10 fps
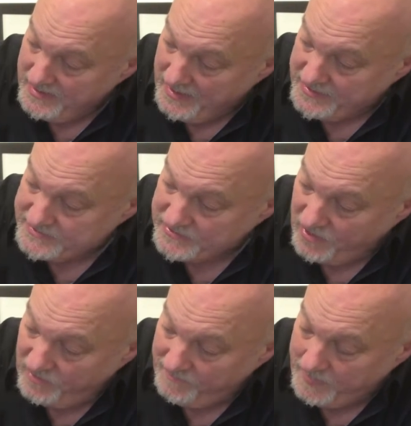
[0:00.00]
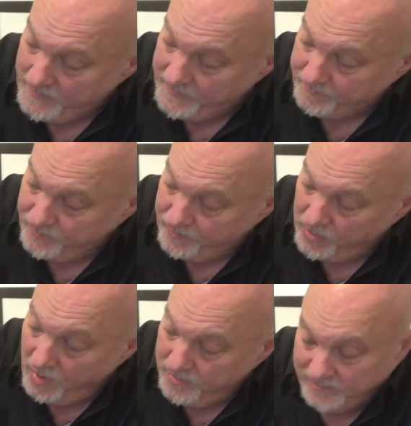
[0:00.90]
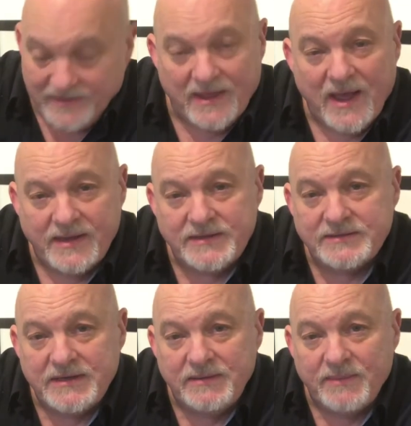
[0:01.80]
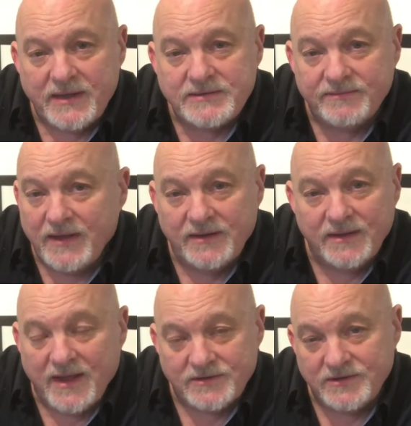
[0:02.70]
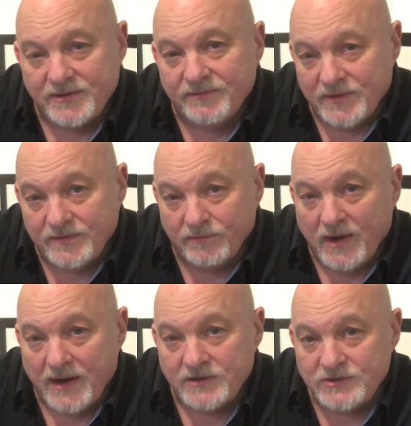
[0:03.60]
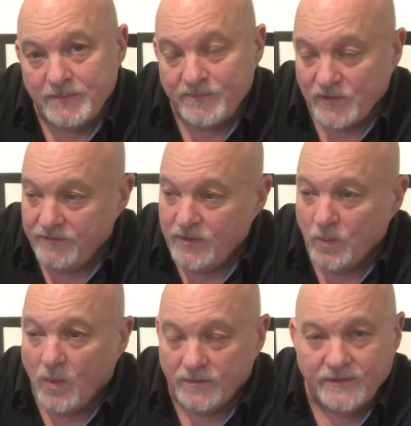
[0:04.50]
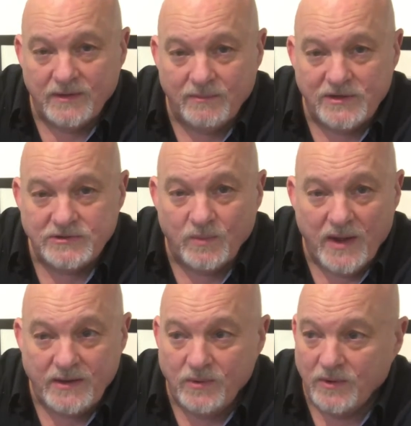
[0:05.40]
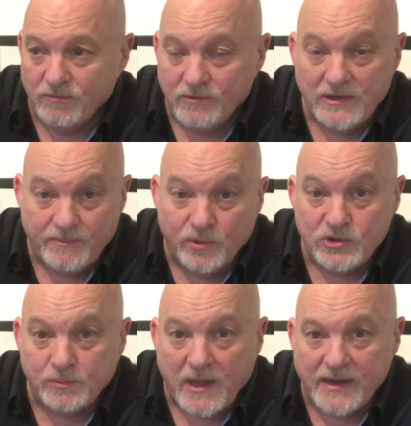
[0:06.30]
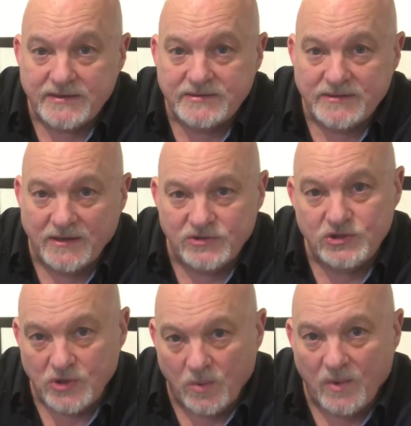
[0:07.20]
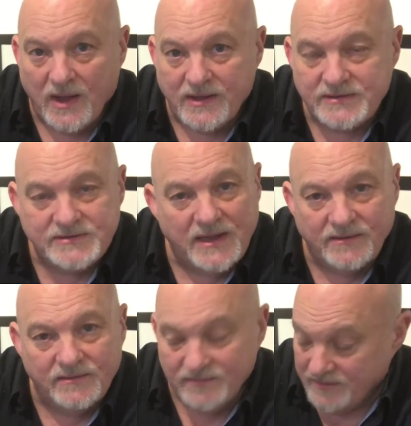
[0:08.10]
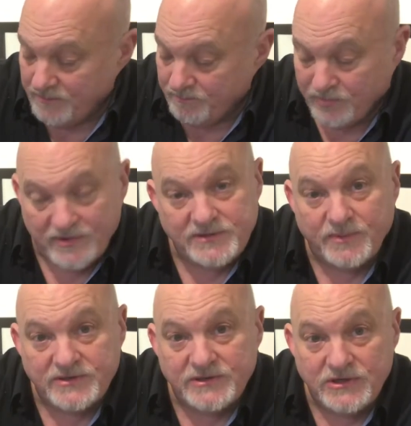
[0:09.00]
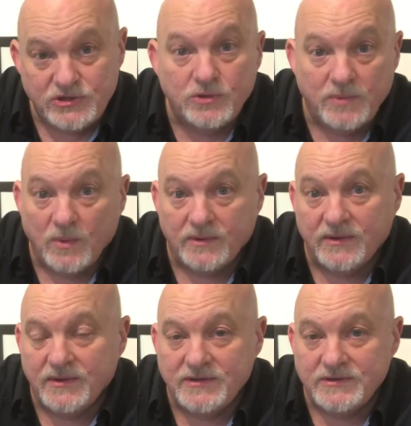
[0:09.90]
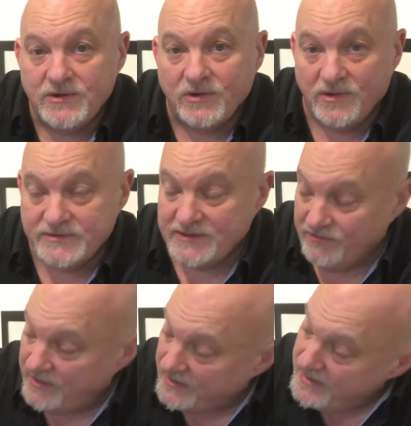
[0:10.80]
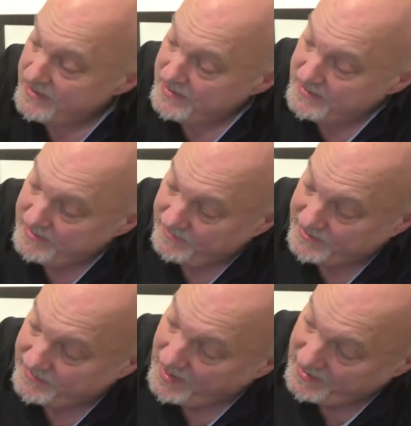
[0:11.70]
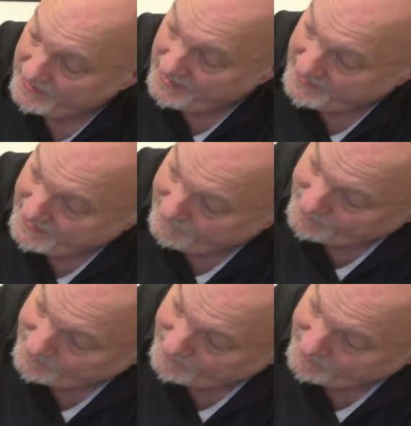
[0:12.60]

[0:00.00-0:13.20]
It's got probably the highest Dmax of any of the Canson Infinity range. So if you want an image where you can really push blacks and show whites, then the Barita Prestige should be one of the things that you're considering. But I like it.